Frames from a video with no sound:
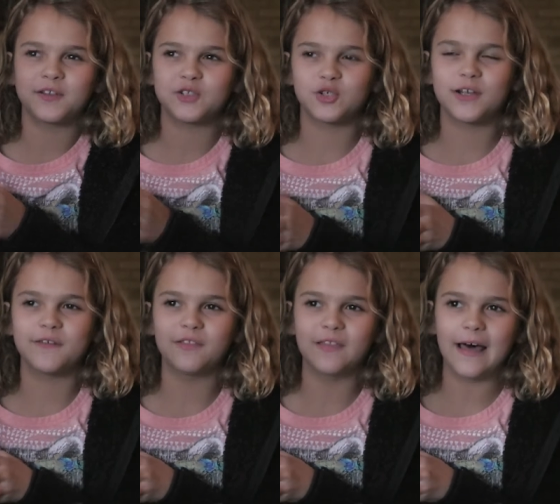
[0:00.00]
the tree
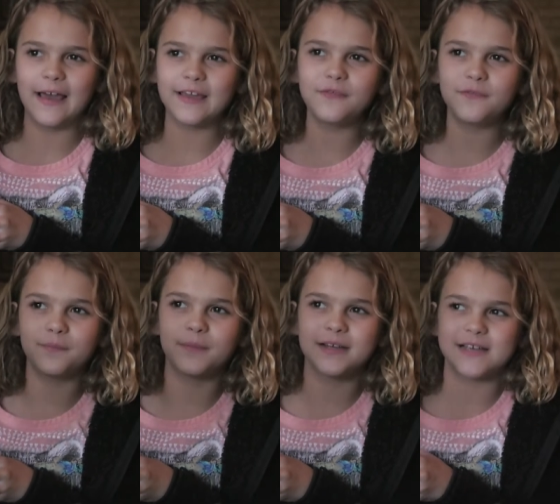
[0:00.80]
of life,
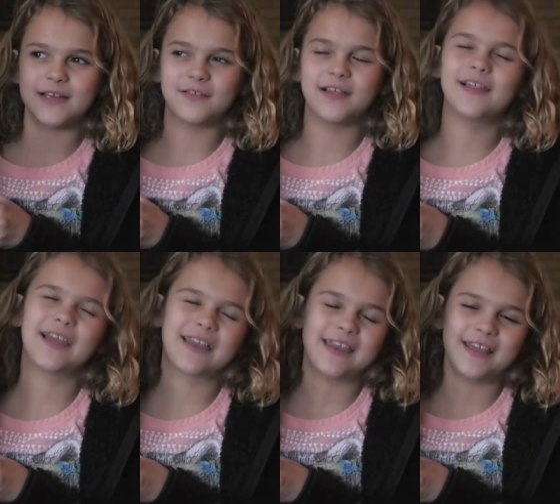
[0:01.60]
because I really
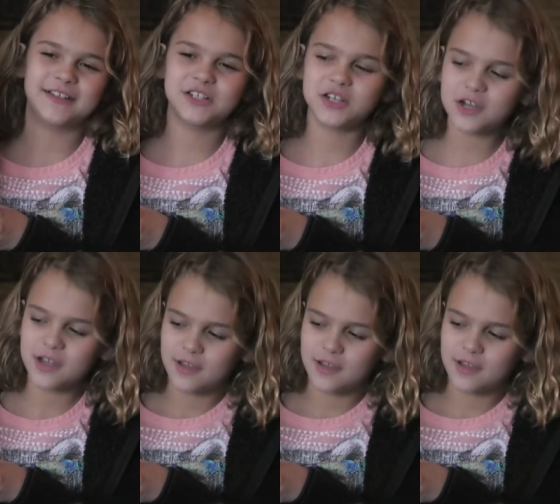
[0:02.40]
like nature.